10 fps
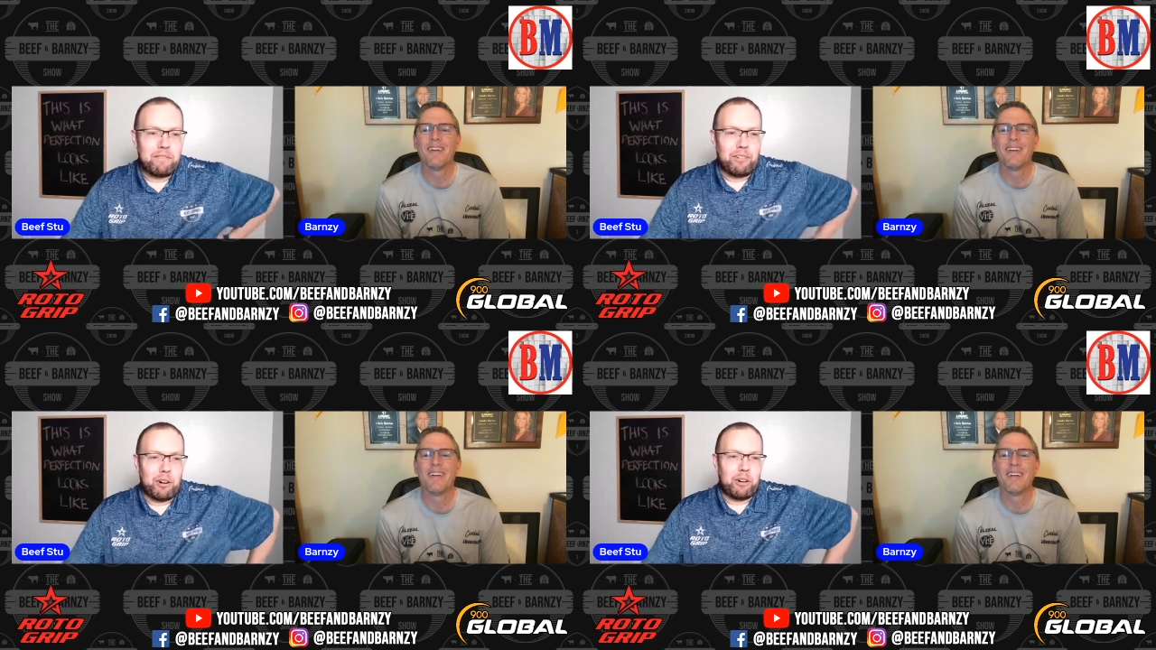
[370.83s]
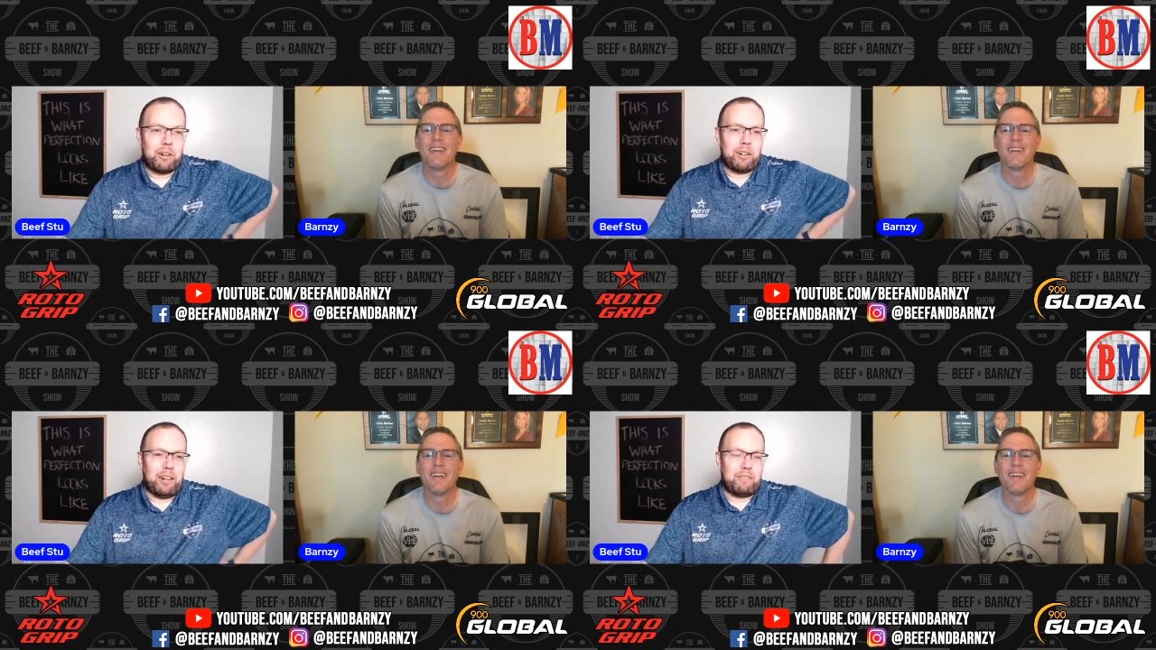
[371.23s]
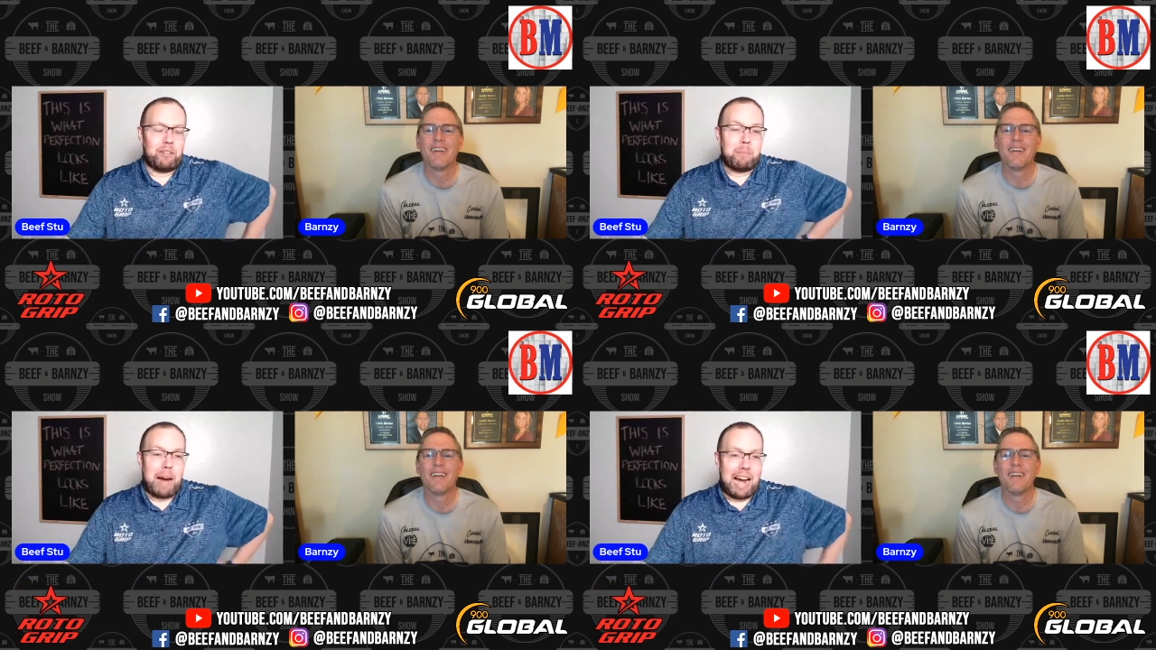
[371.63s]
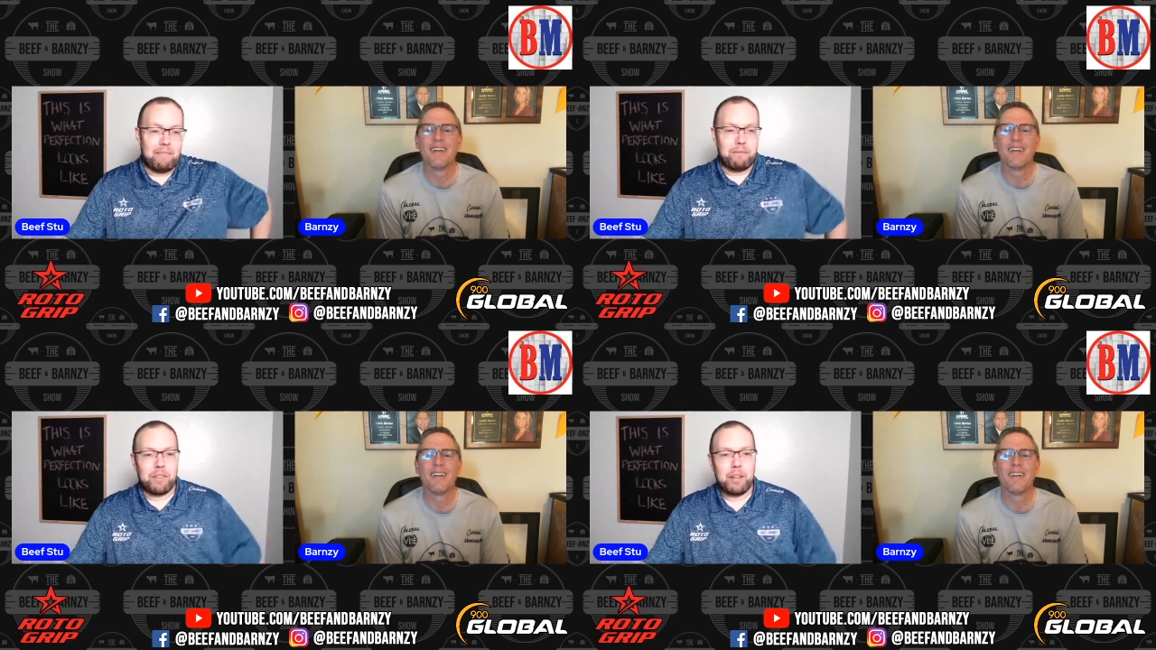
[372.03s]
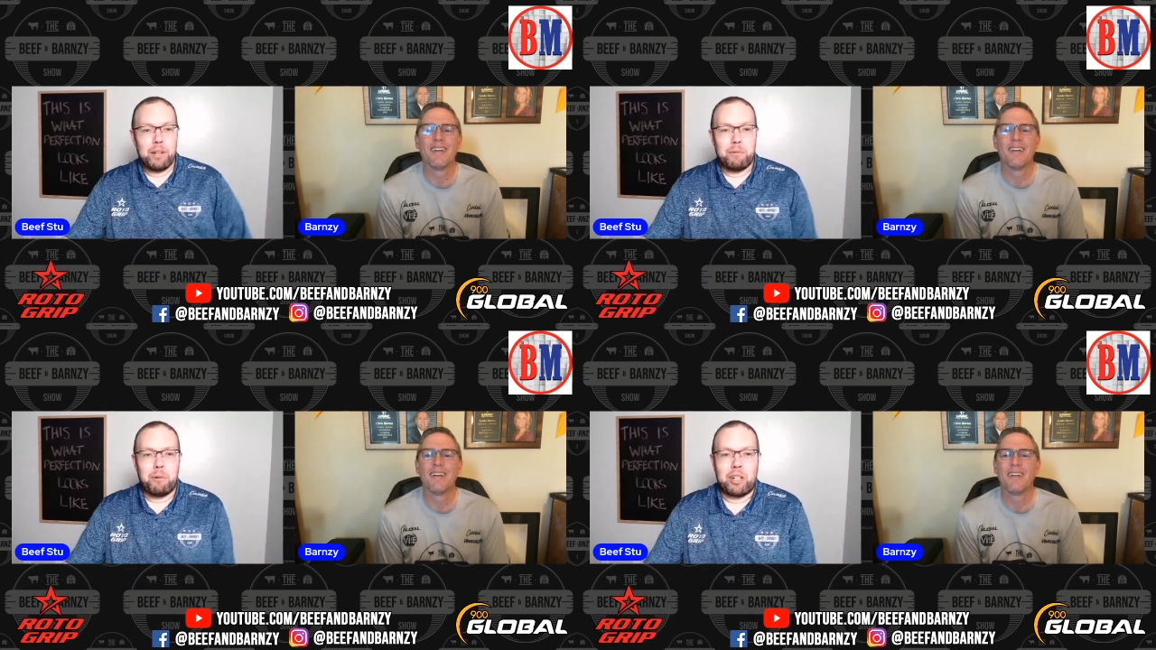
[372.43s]
Speaker 1: for uh, for Matt
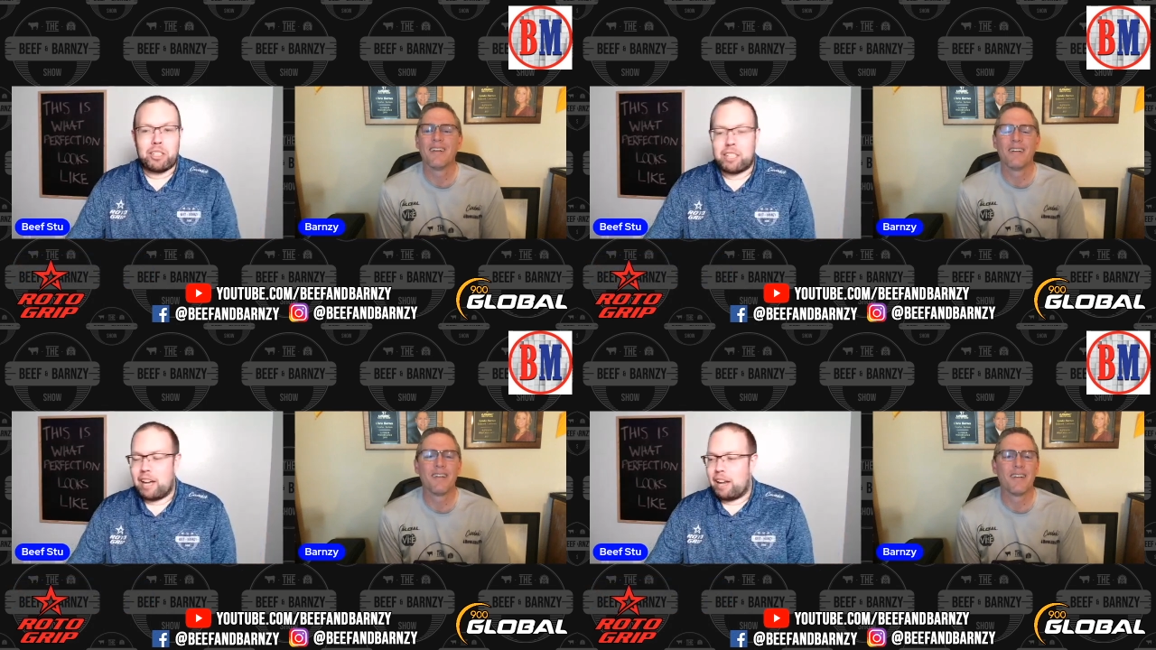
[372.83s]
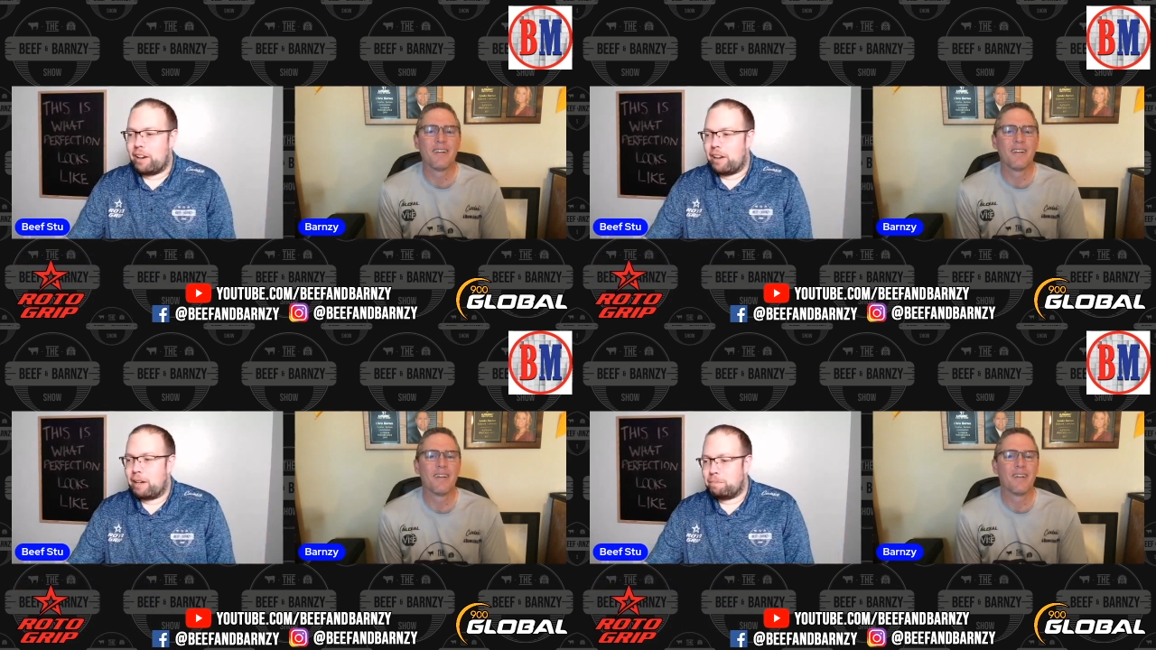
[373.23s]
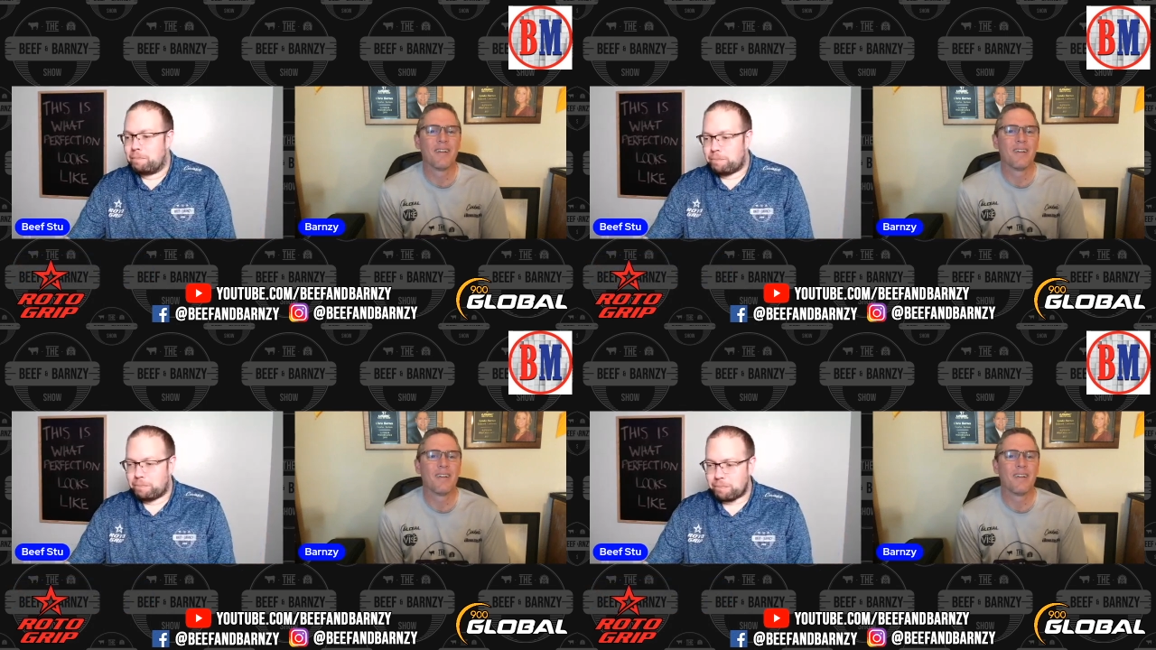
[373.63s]
was that um,